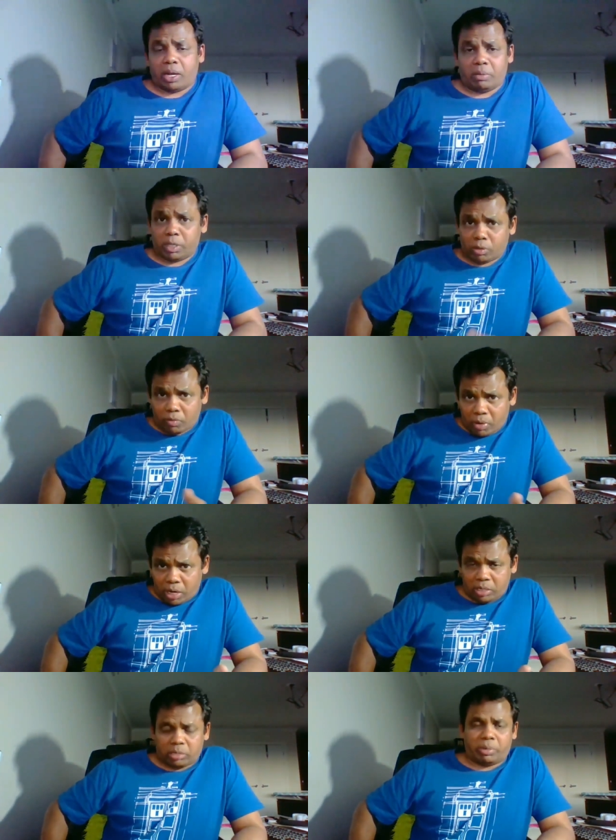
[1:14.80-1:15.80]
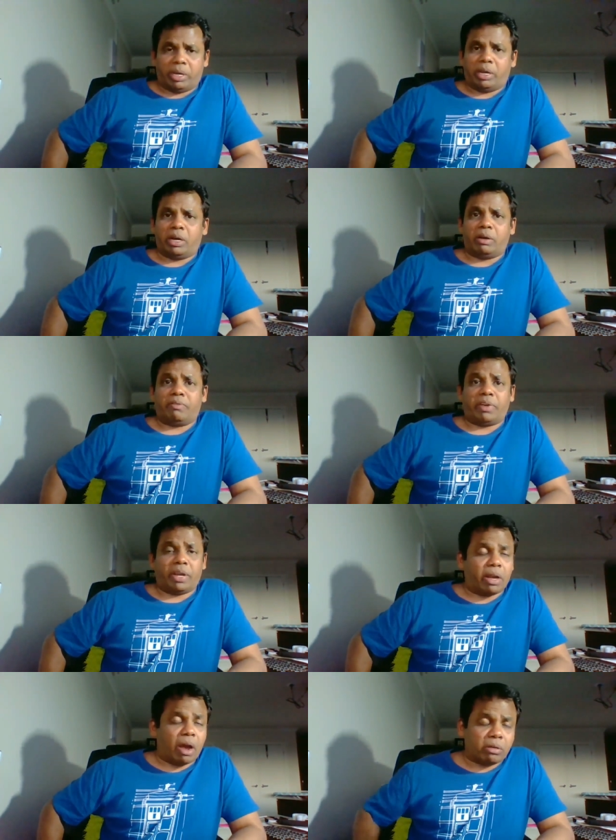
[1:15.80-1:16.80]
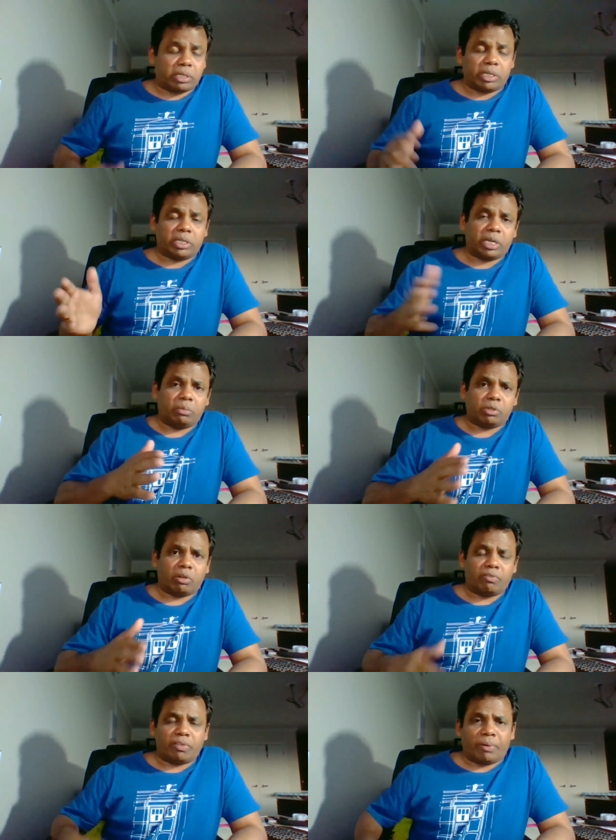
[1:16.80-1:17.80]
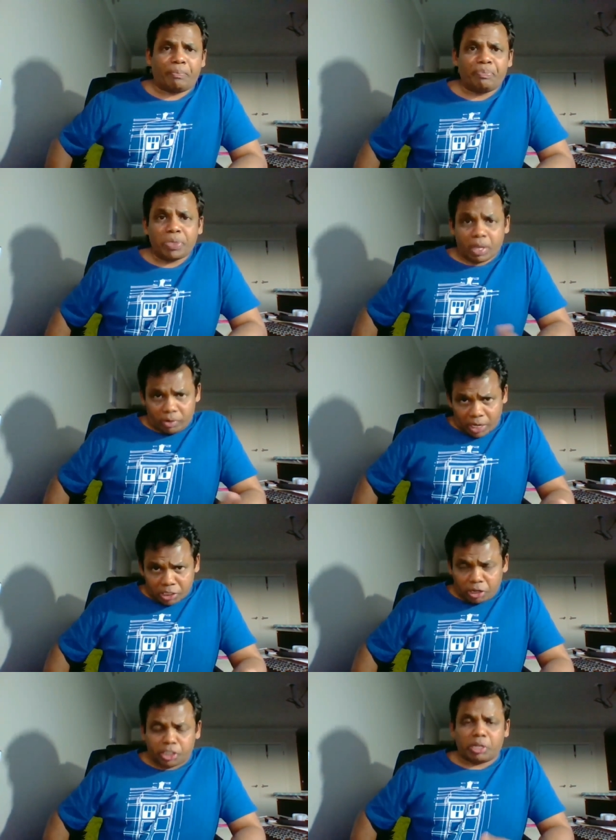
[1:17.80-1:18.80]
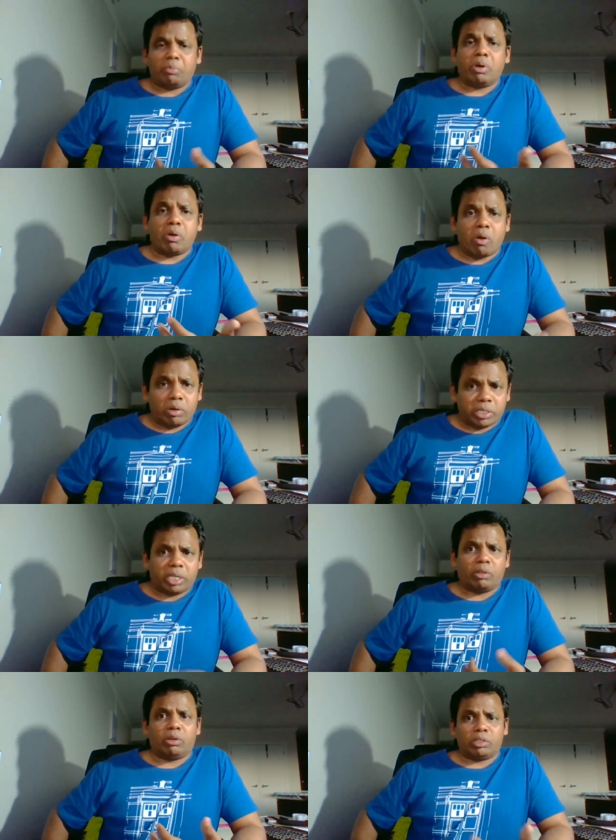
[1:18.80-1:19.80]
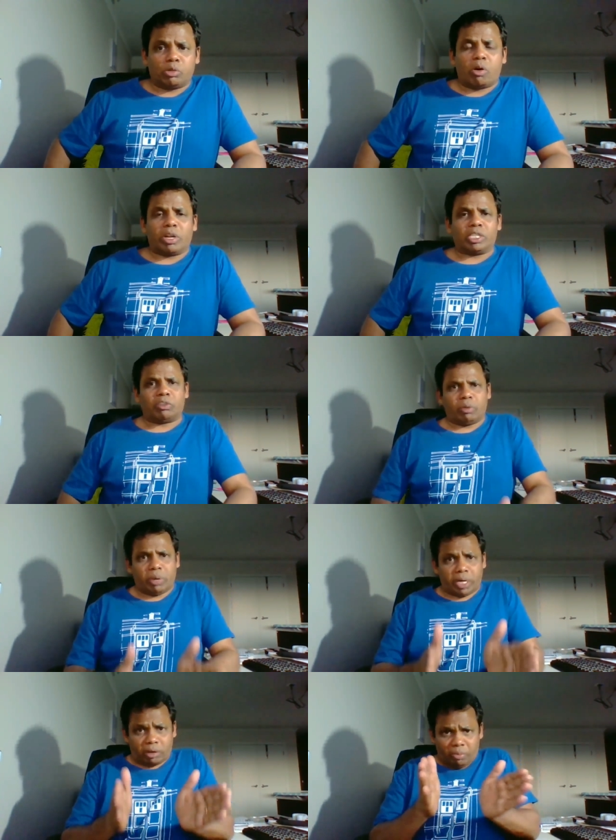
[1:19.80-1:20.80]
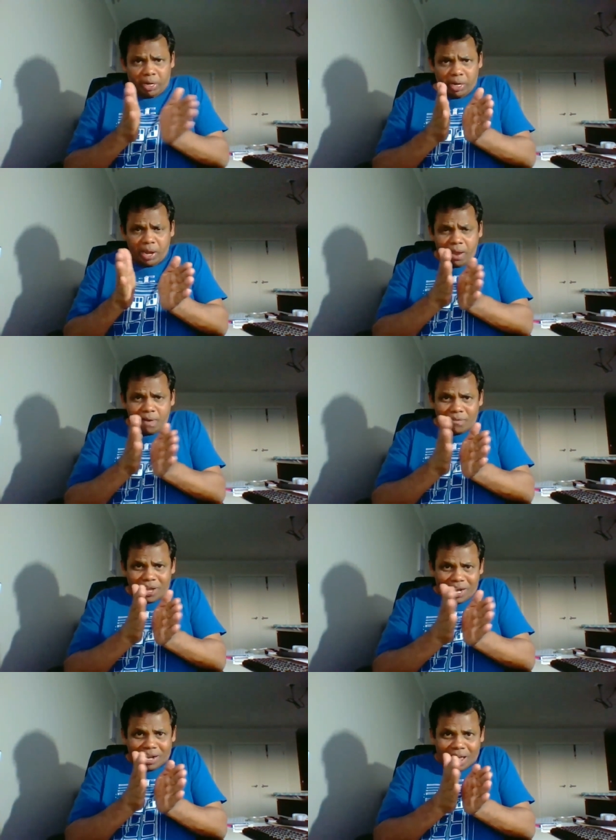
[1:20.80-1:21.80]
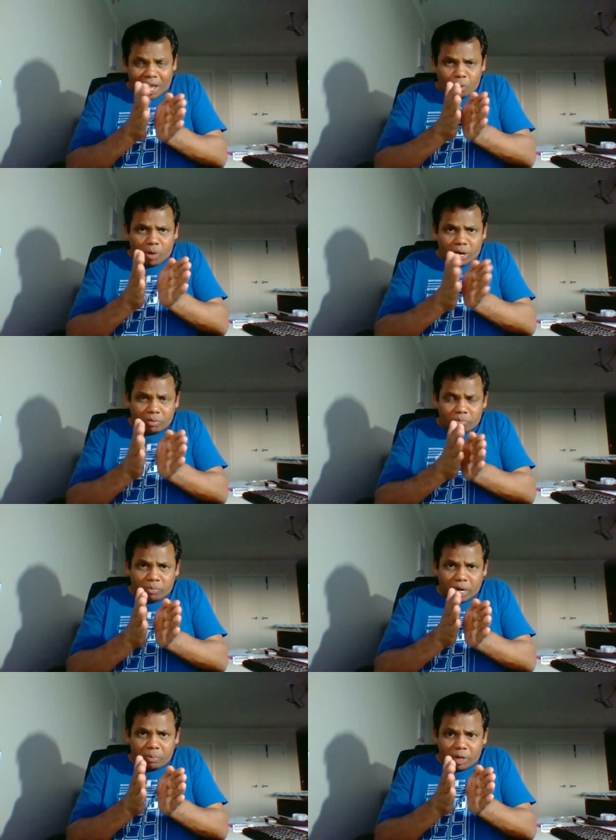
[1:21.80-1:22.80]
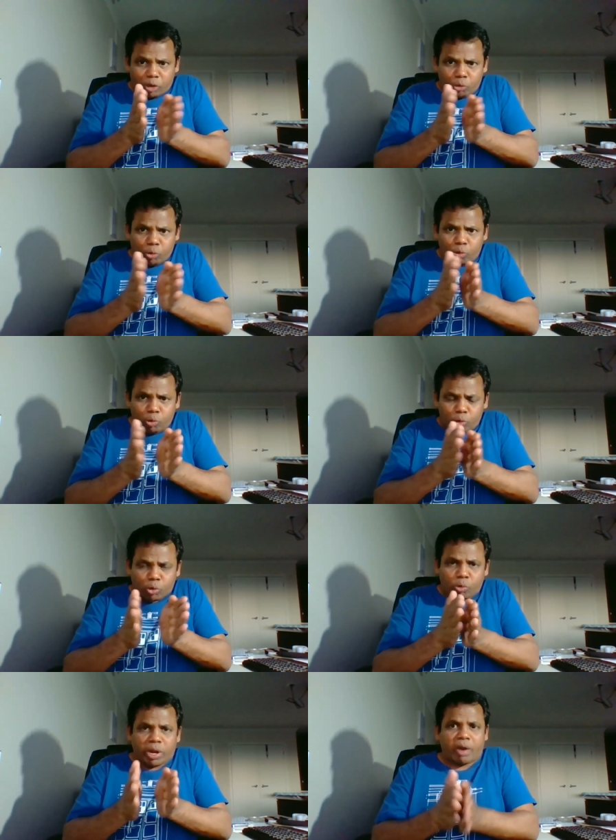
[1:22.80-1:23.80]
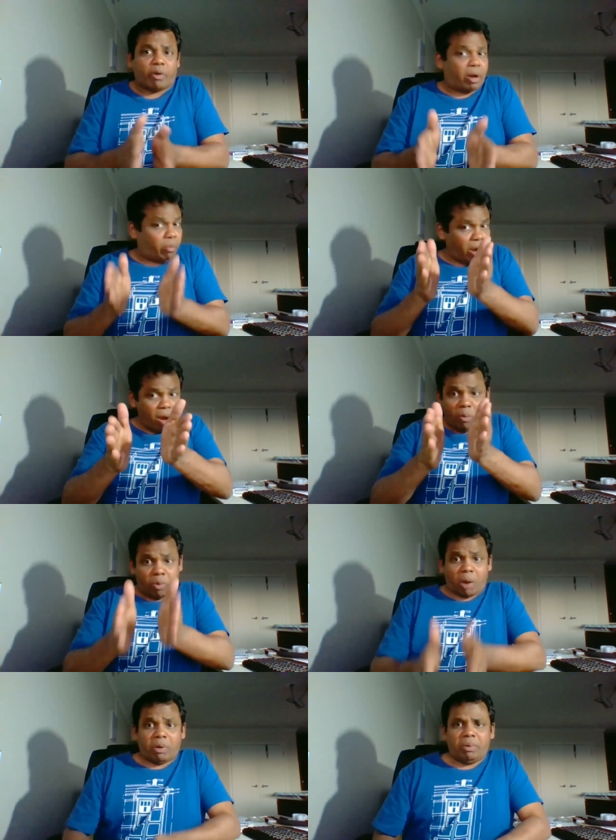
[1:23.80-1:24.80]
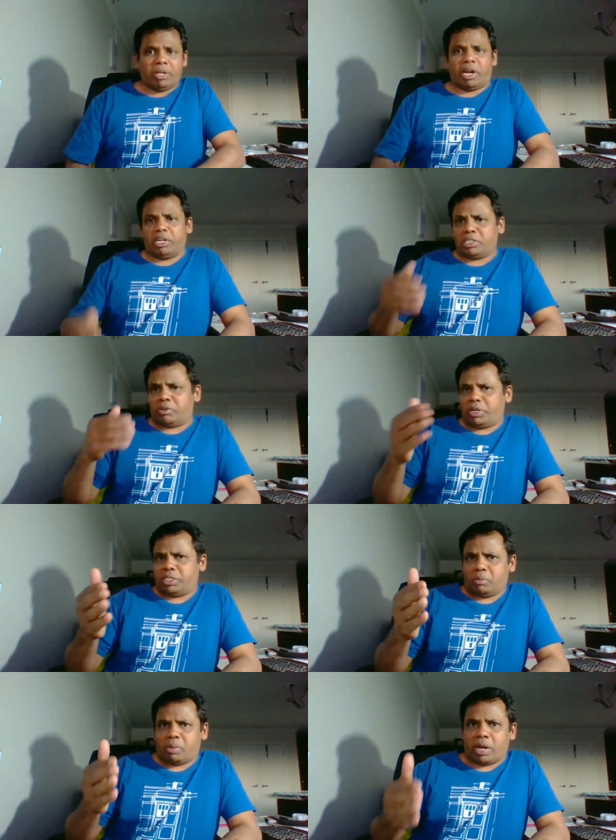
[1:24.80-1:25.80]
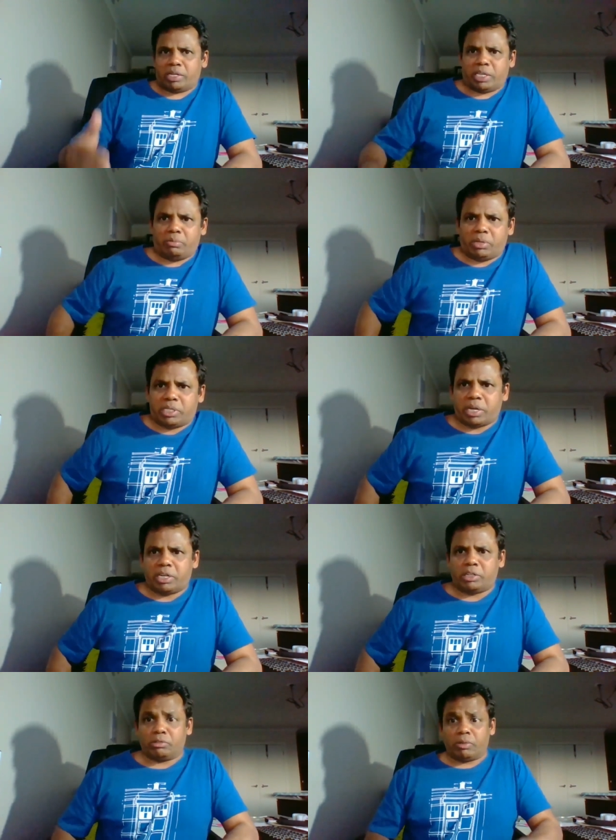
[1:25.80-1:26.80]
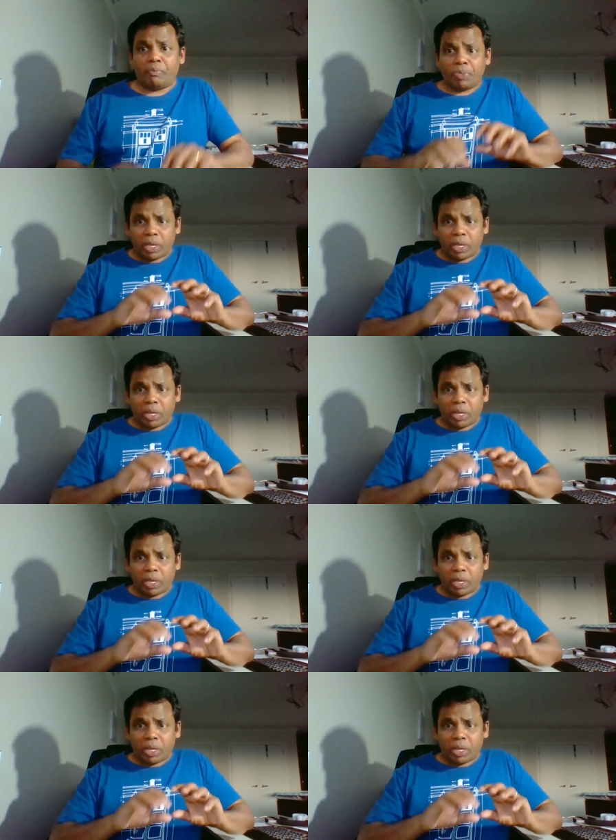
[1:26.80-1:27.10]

element of work to be figured out in terms of translation bureaus and so on and so forth. But it could be very narrow and might be too too narrow, and probably that is the reason my team decided to